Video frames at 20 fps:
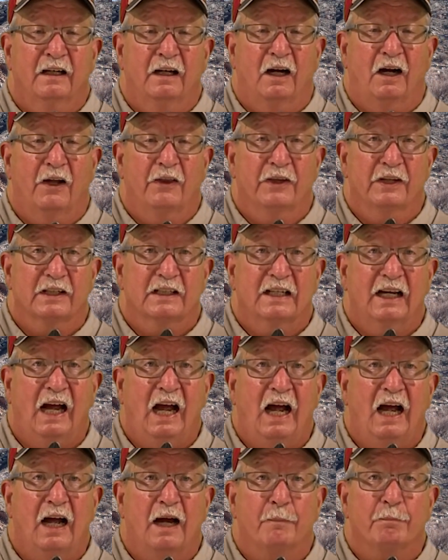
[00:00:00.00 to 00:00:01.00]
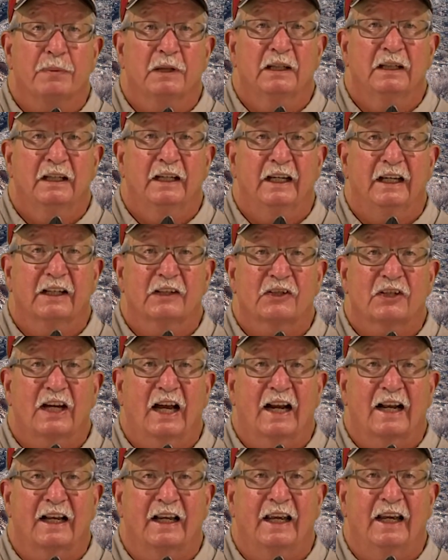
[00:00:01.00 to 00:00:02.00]
on the top, it's
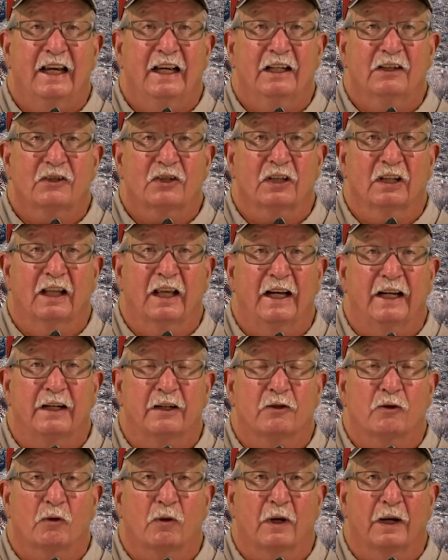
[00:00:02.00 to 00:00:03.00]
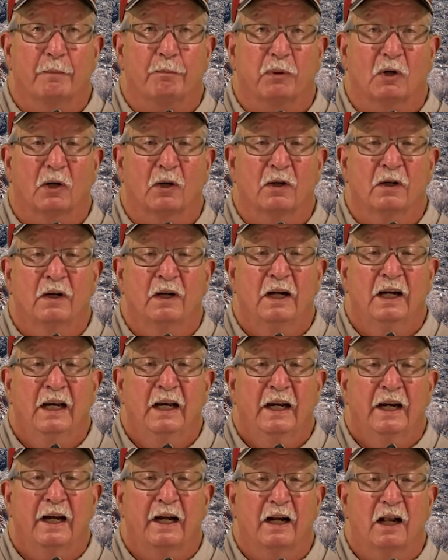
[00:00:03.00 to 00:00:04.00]
got an insulated crimper,
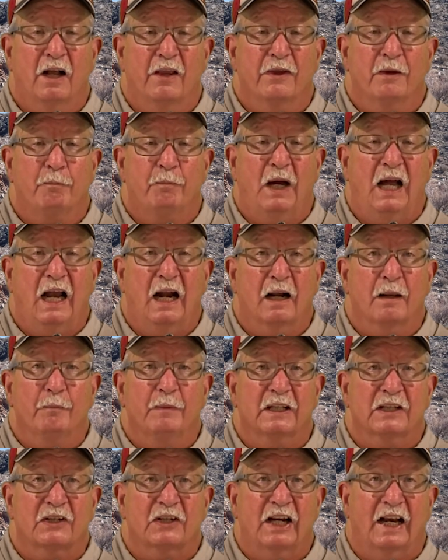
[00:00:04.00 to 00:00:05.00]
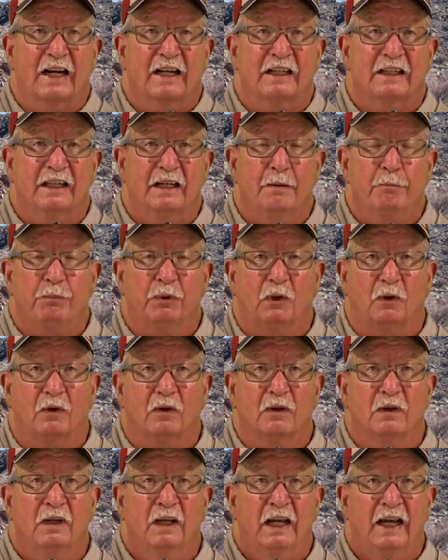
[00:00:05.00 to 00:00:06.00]
and on the bottom, it's got a dimple,
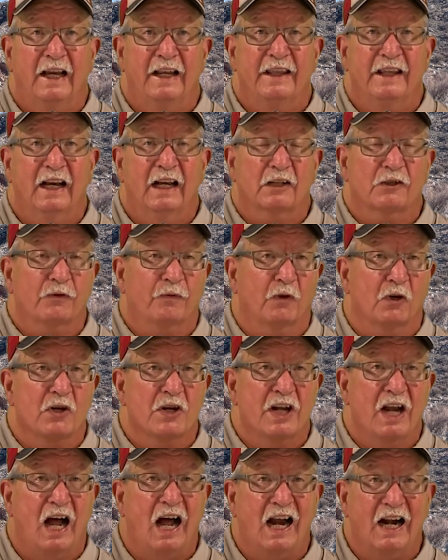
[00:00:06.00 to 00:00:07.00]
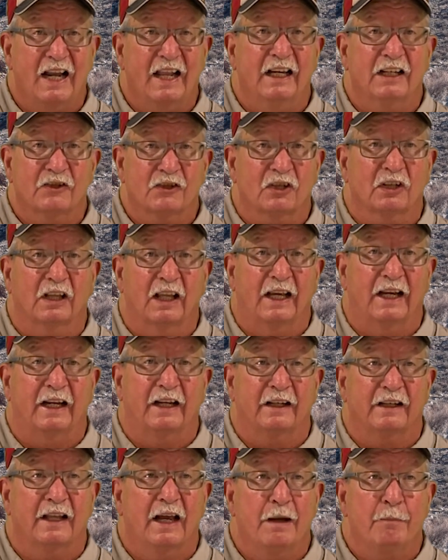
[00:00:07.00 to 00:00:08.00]
and that's for non-insulated.
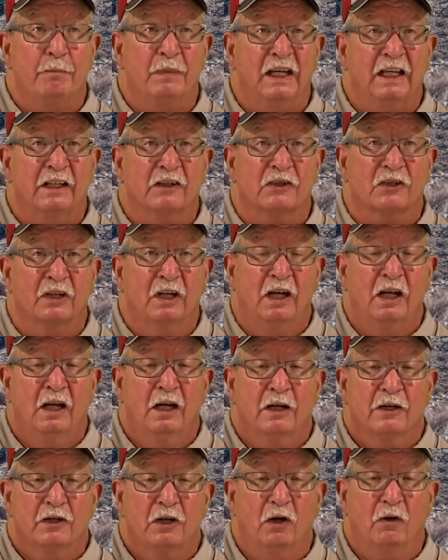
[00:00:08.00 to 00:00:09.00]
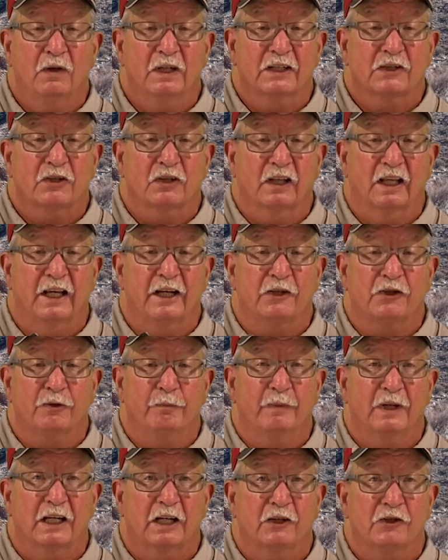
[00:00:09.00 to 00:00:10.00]
That means no insulation,
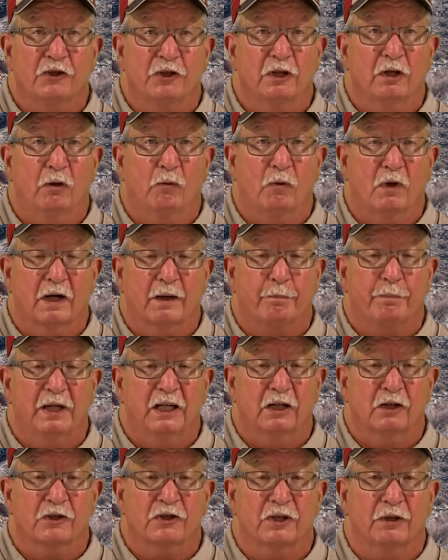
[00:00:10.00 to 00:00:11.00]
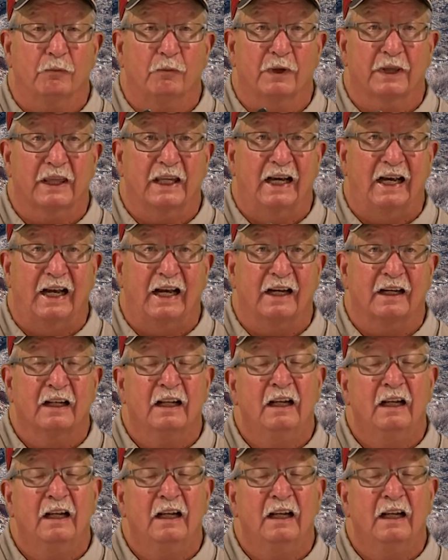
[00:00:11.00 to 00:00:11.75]
because you don't want to pierce it with that.